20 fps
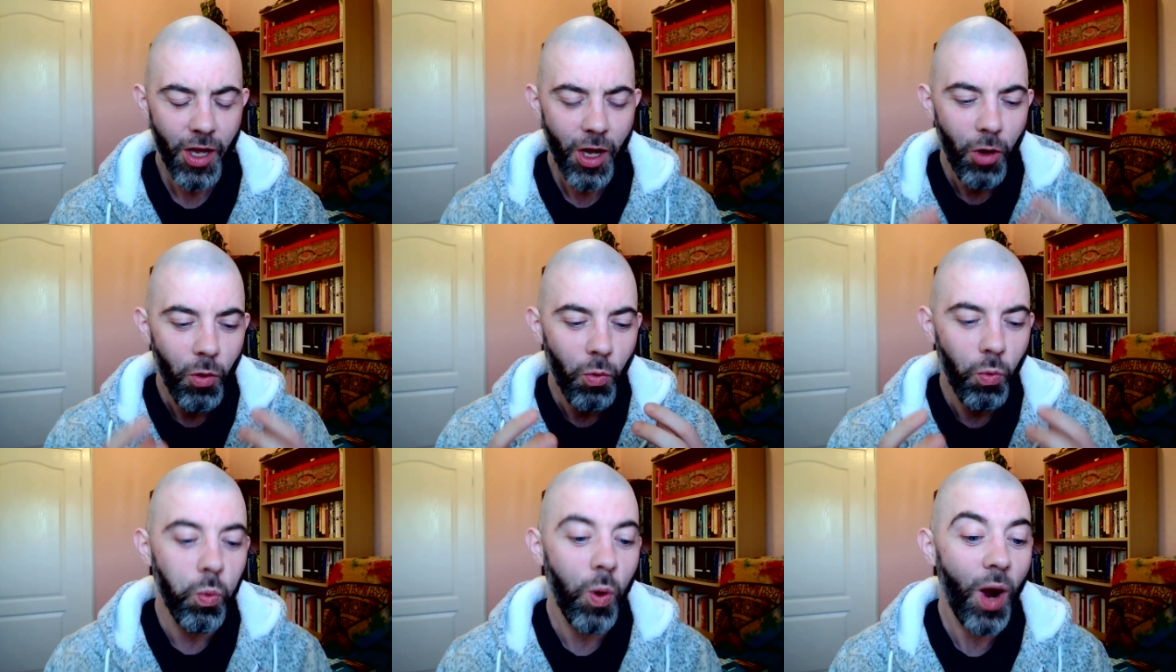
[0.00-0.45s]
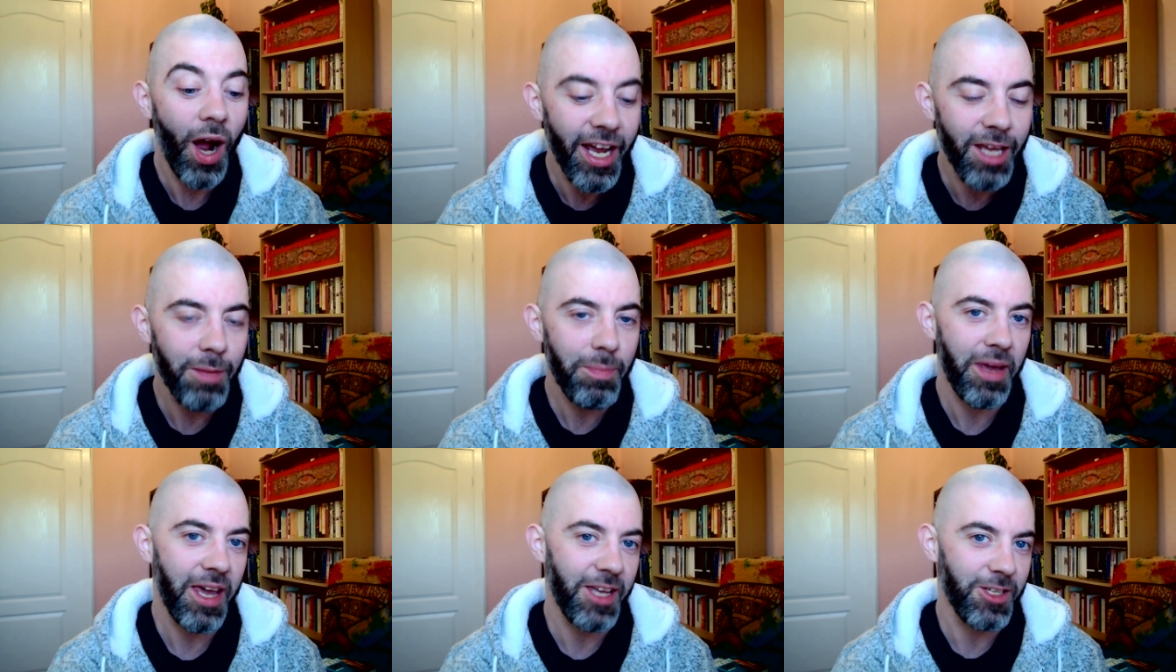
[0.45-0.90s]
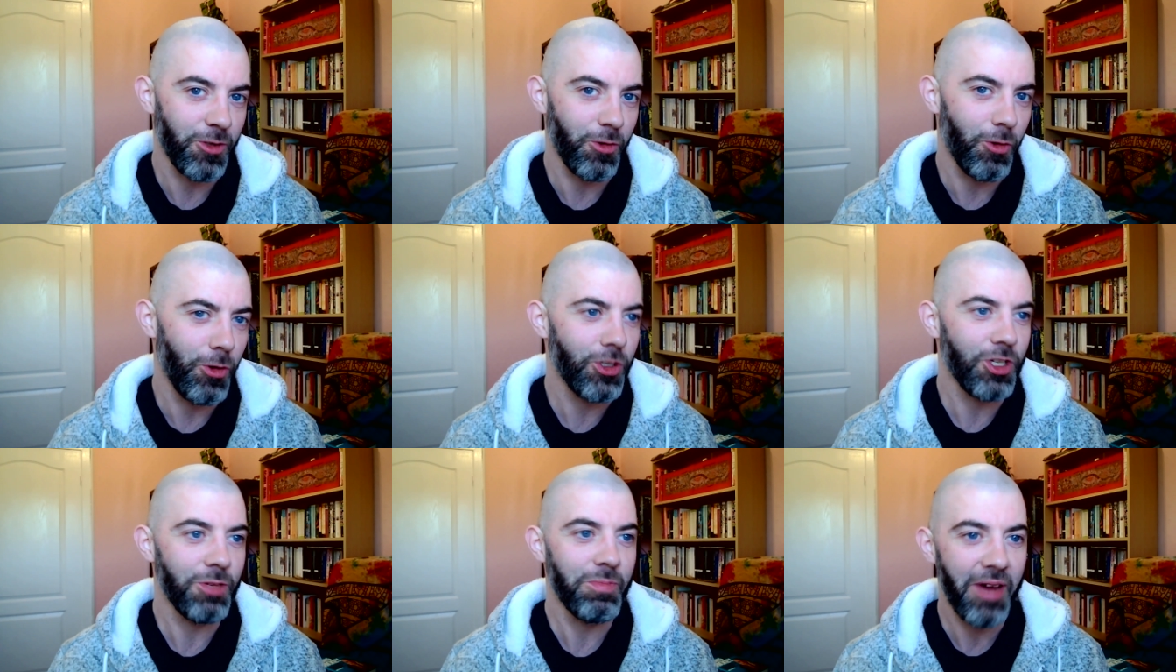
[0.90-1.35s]
why
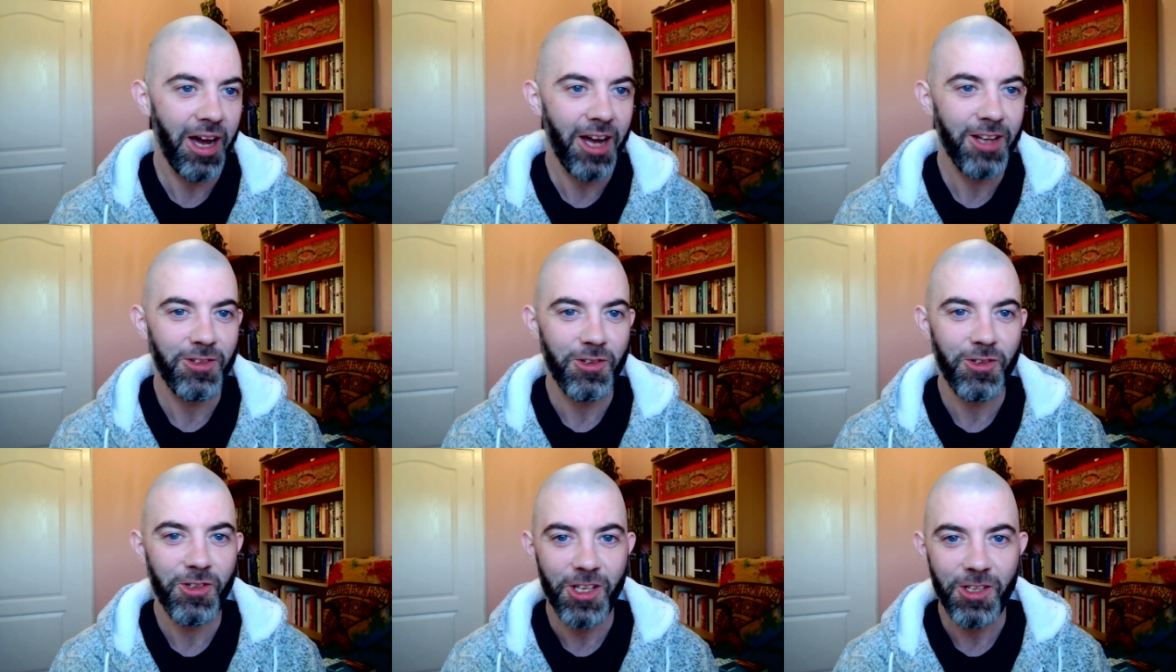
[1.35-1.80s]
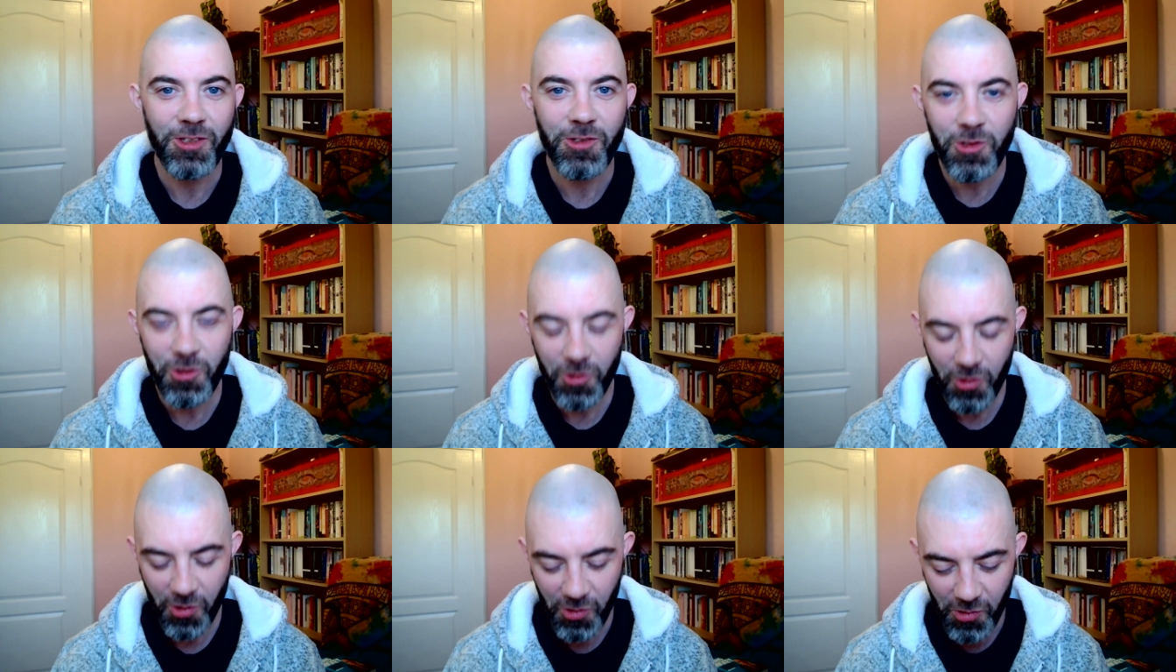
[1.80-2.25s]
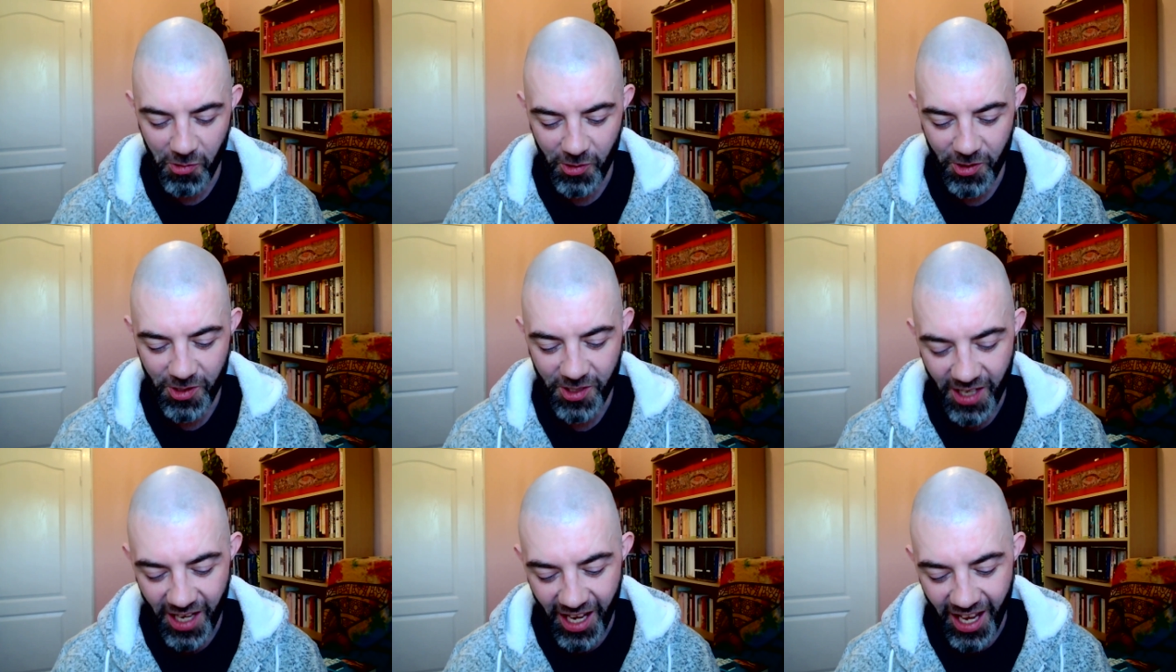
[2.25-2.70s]
pedagogy matters in
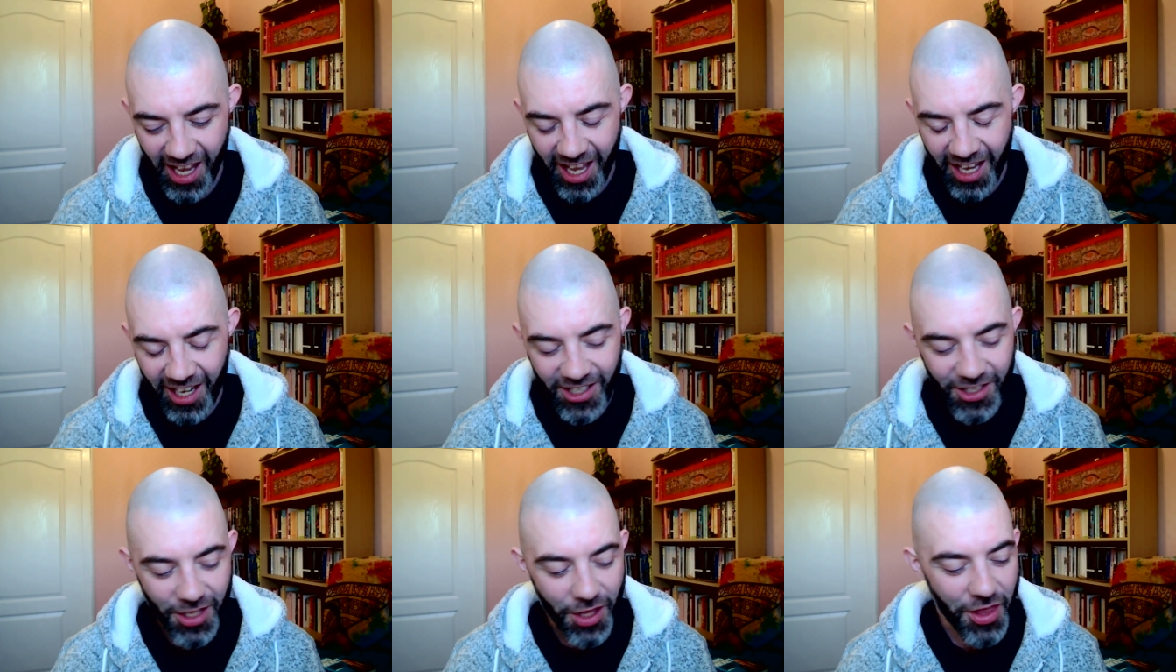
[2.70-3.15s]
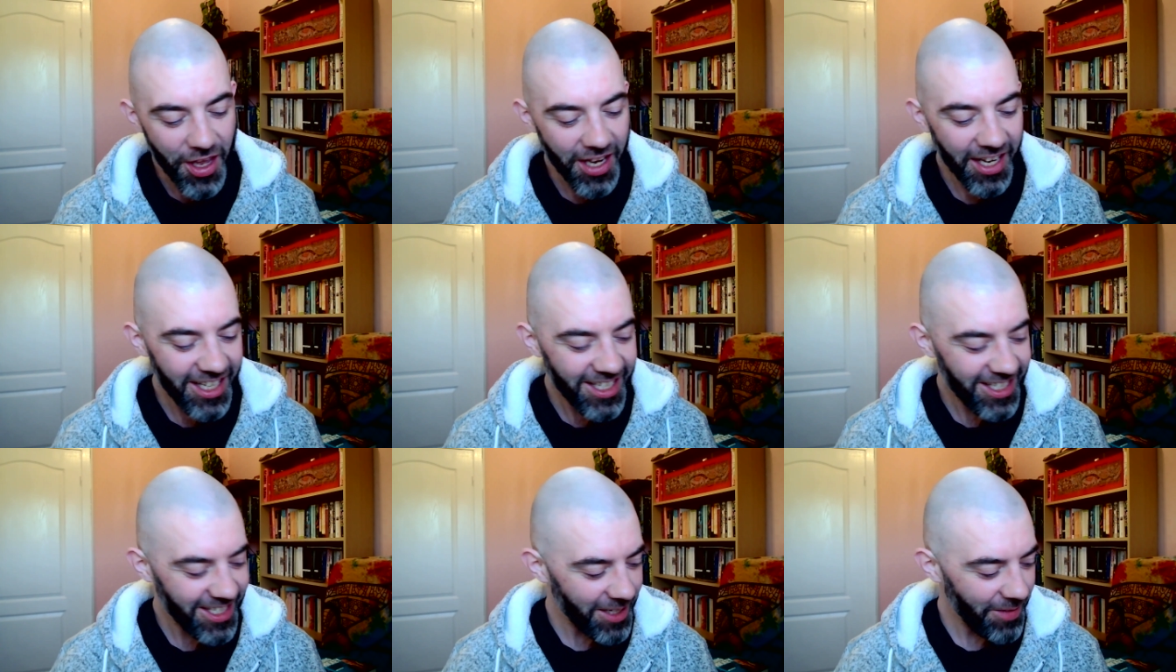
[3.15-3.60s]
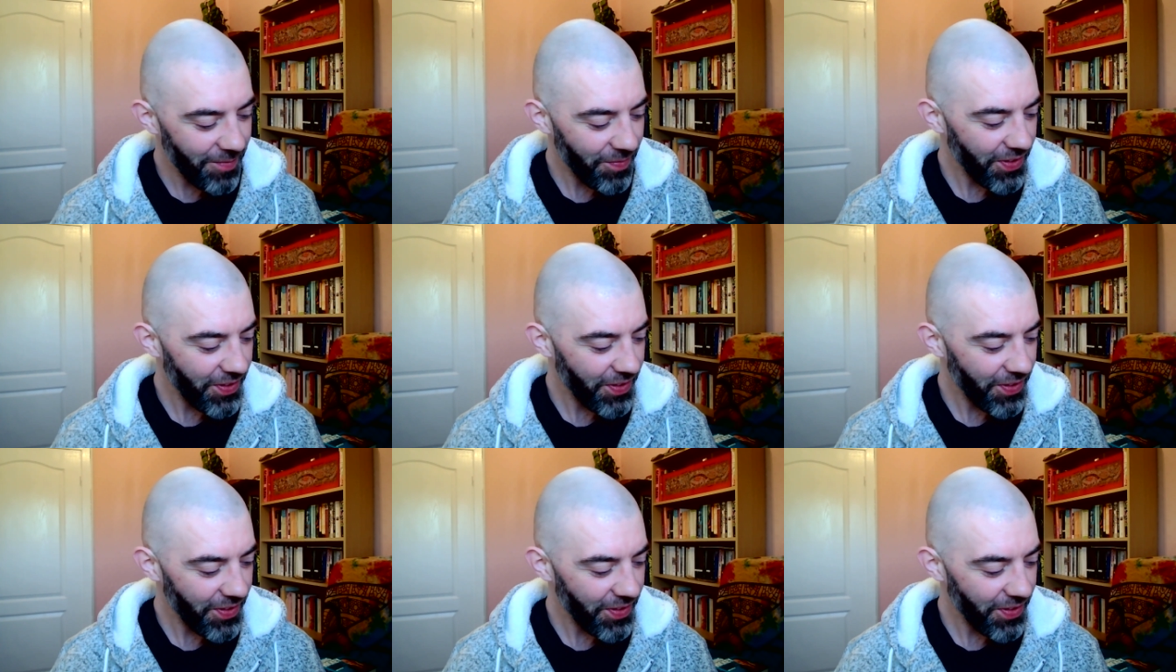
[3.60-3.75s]
schools. Because the thing is,